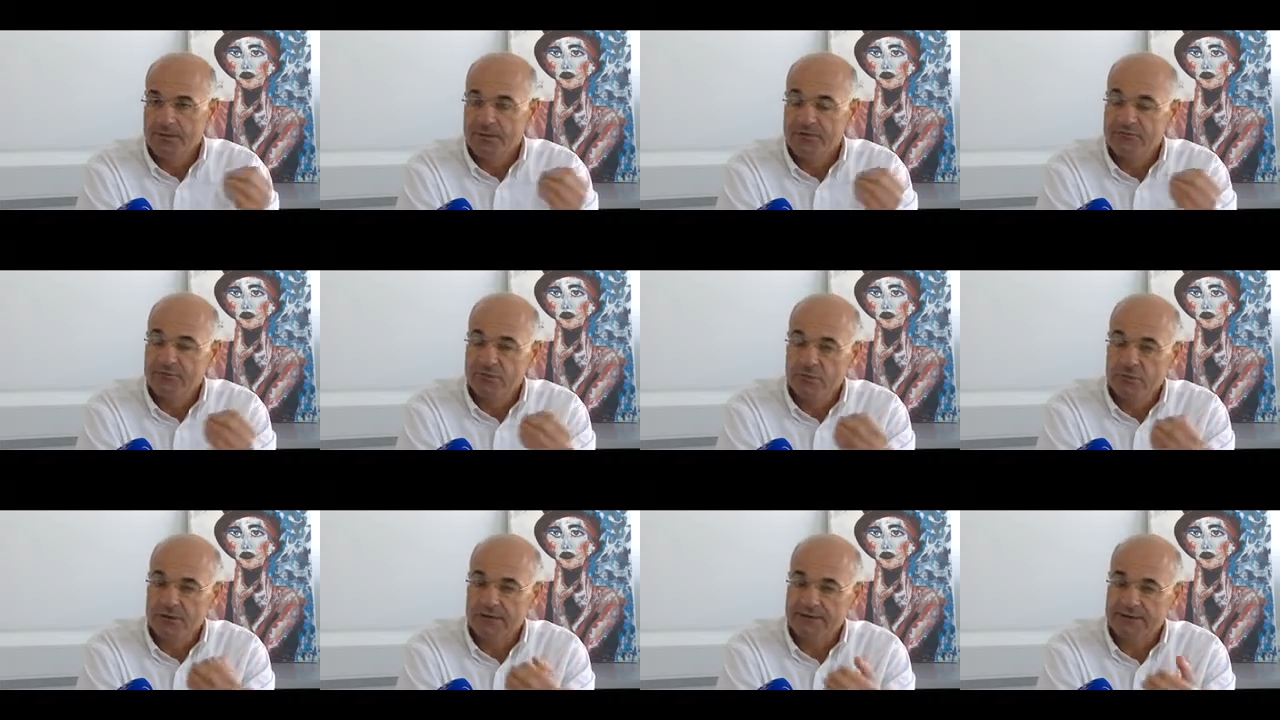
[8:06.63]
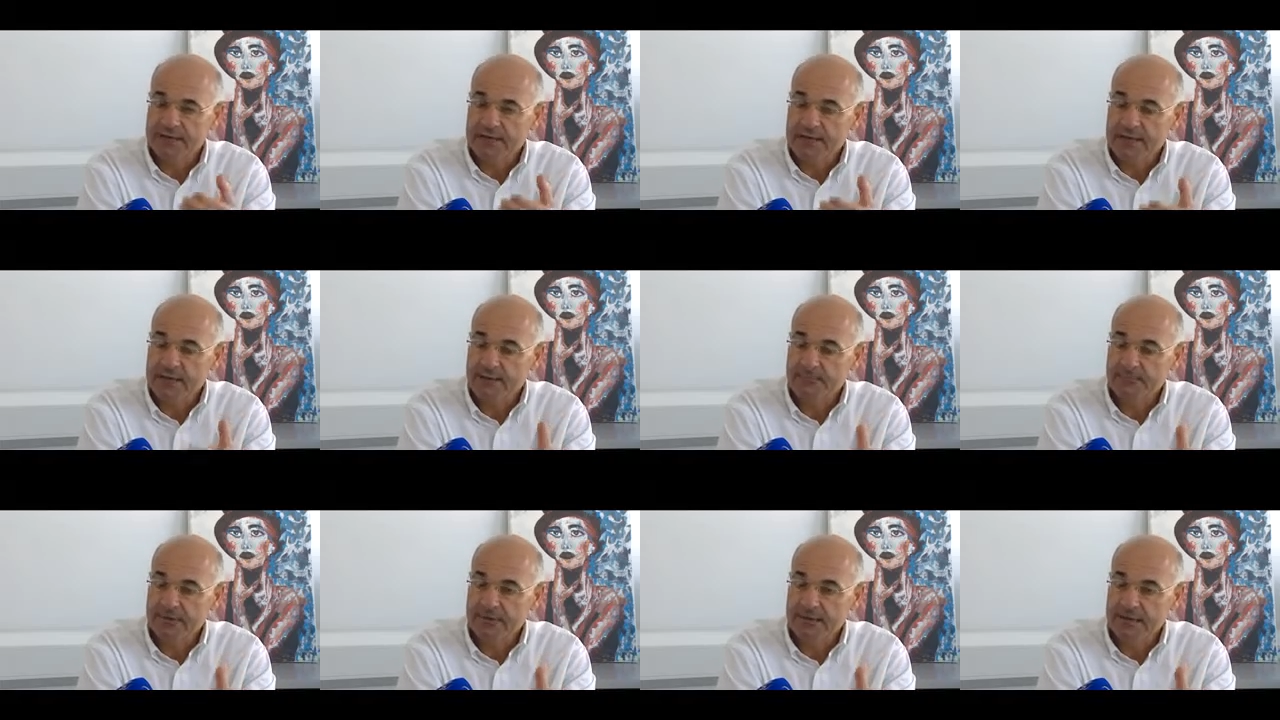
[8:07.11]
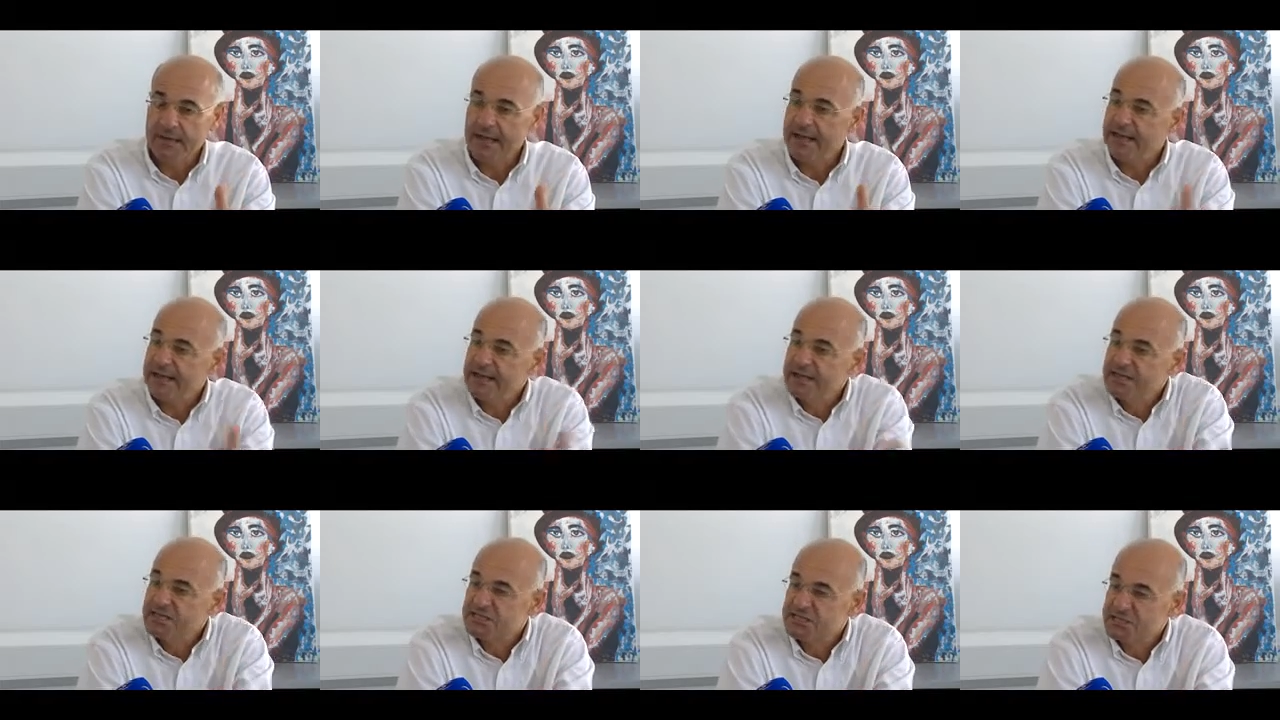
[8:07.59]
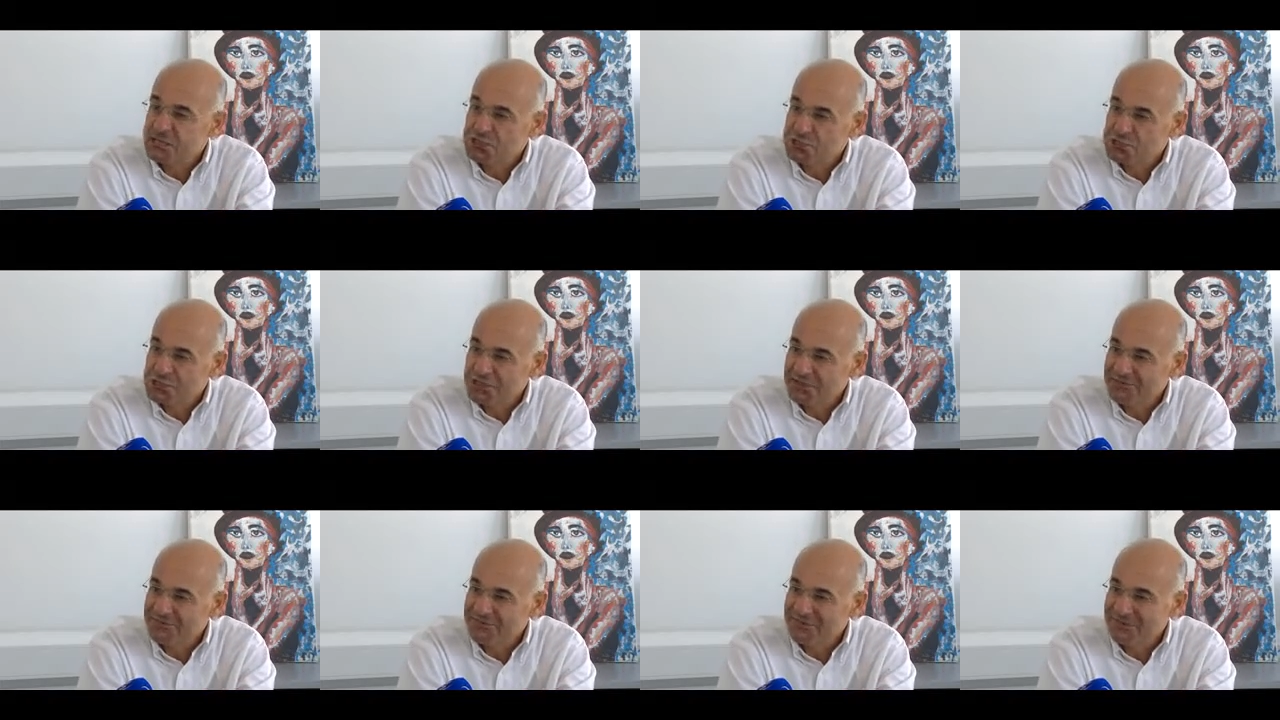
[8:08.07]
If you look at a company like
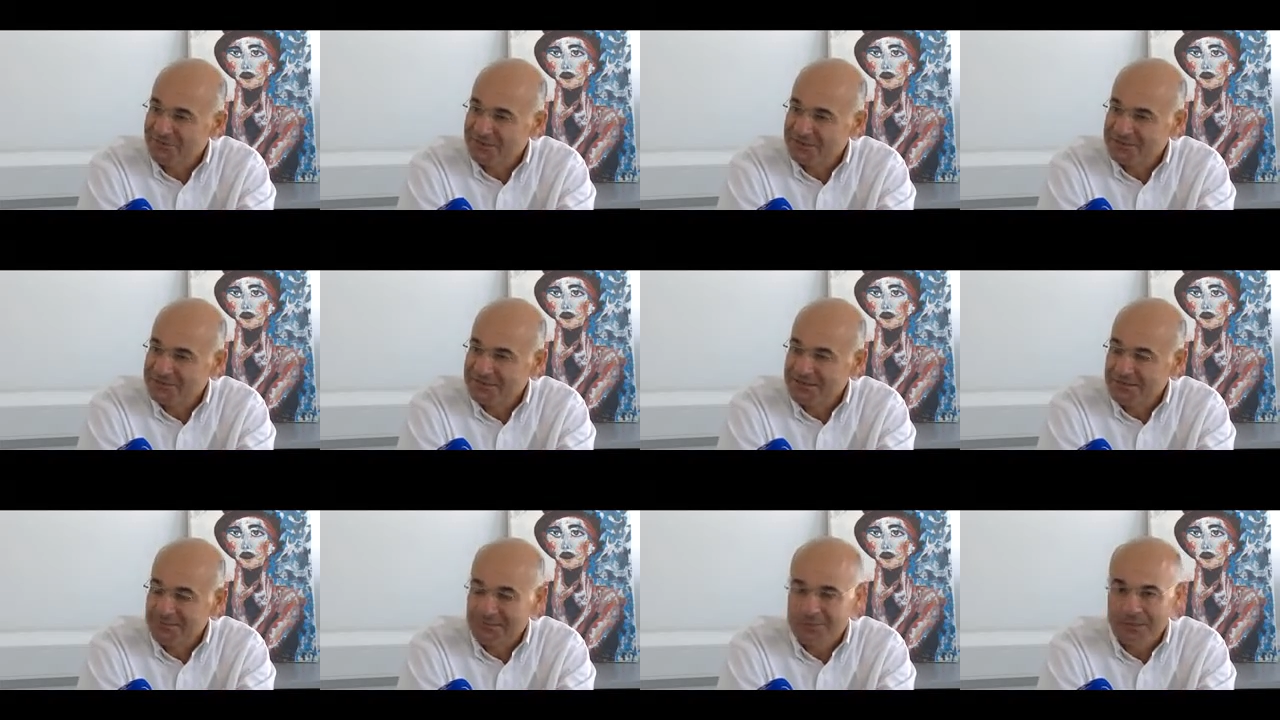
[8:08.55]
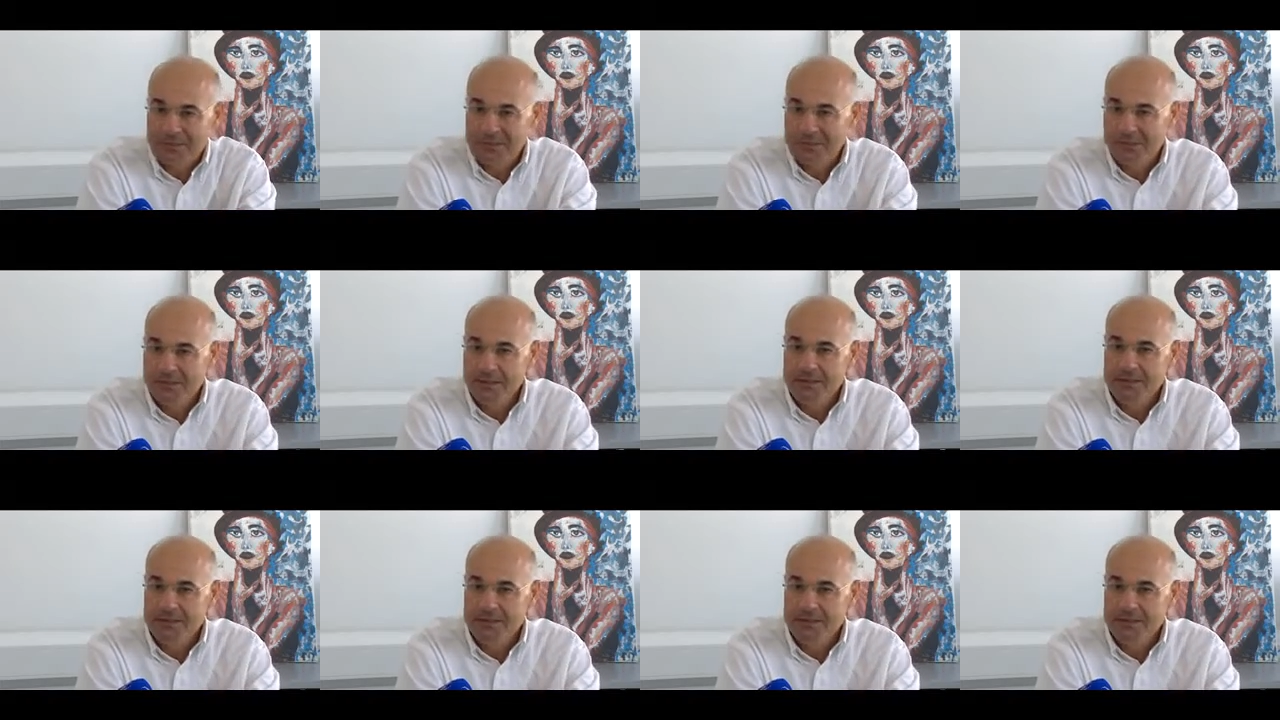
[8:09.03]
EasyJet, for example,